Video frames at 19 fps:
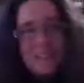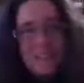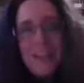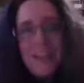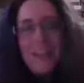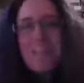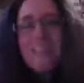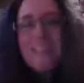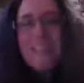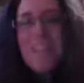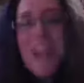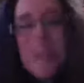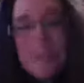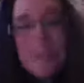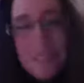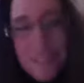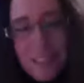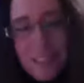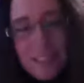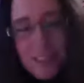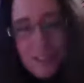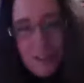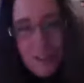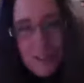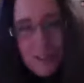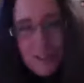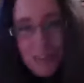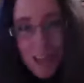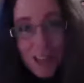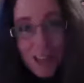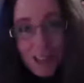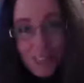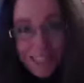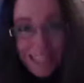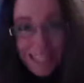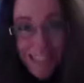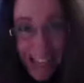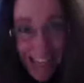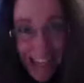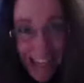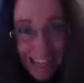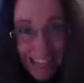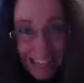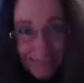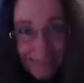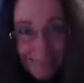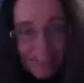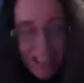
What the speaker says: snap to the year 2009.